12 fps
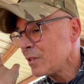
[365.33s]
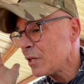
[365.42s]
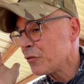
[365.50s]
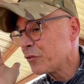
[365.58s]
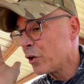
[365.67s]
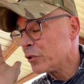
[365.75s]

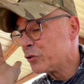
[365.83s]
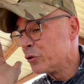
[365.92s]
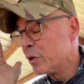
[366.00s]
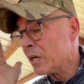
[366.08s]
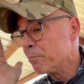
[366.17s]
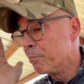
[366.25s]
start
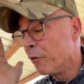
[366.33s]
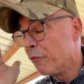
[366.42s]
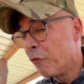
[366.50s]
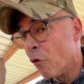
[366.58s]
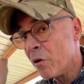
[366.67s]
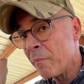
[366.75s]
shooting
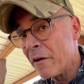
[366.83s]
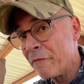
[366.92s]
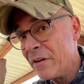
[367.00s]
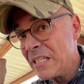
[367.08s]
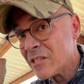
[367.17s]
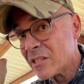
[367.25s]
before my
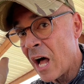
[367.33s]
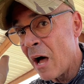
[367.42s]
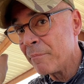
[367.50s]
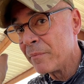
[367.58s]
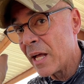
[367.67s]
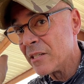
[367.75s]
feet
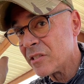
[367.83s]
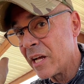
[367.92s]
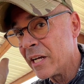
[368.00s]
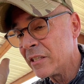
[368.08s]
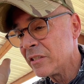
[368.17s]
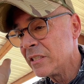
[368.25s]
stop as I
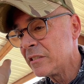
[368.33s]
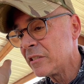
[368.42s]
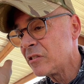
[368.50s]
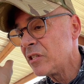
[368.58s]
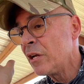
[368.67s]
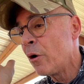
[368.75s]
get to the
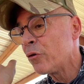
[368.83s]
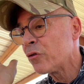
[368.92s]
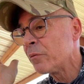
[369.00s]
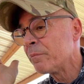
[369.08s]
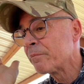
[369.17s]
tuxedos.